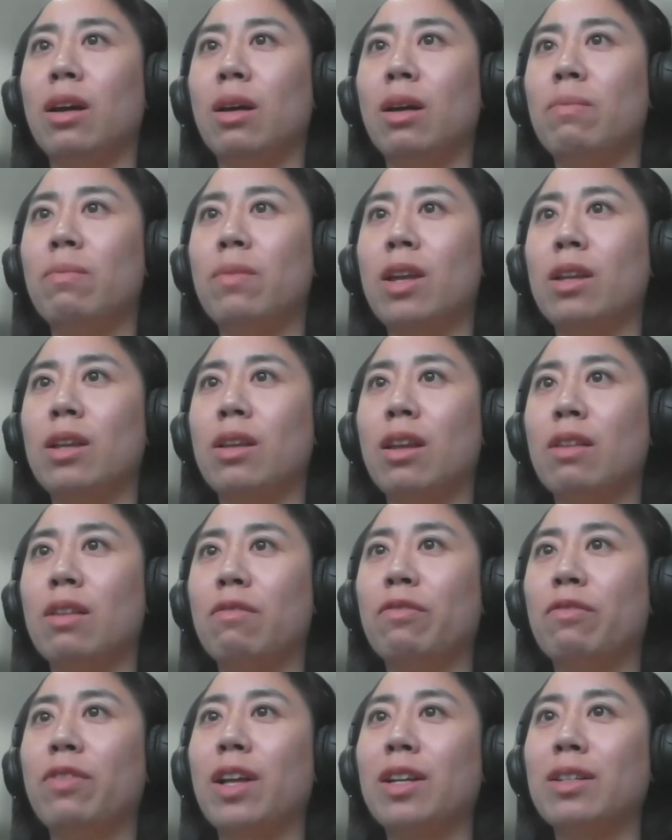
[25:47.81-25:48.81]

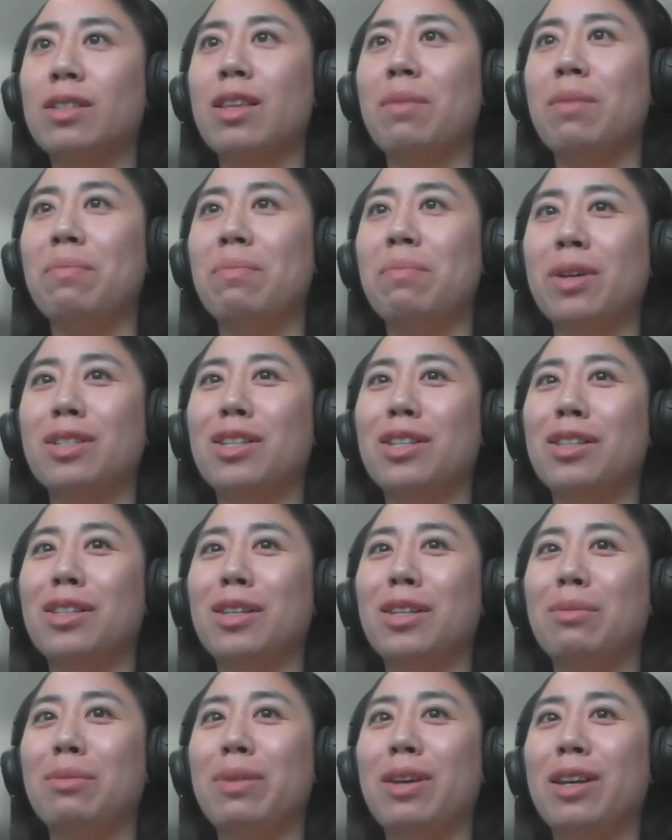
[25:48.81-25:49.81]
and flex that muscle a
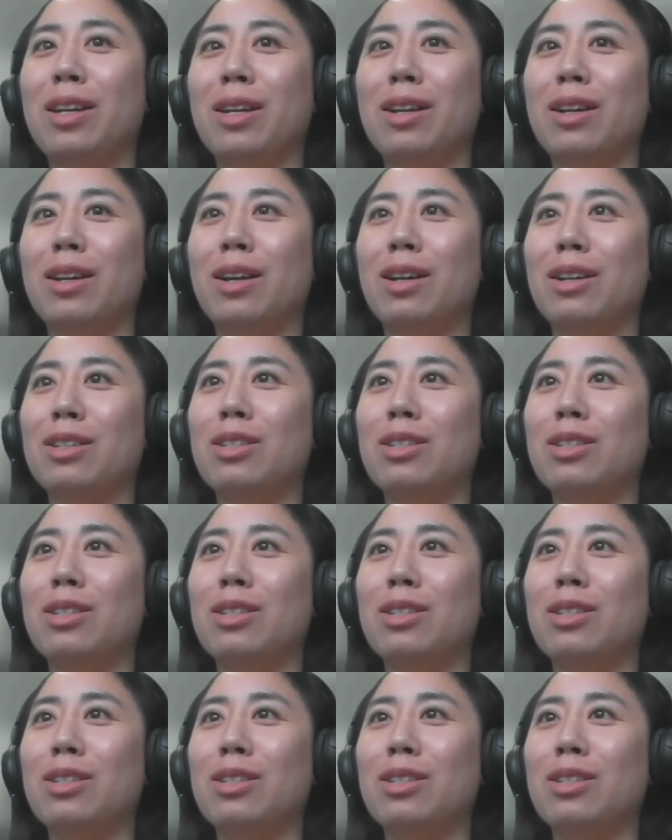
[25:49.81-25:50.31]
little bit.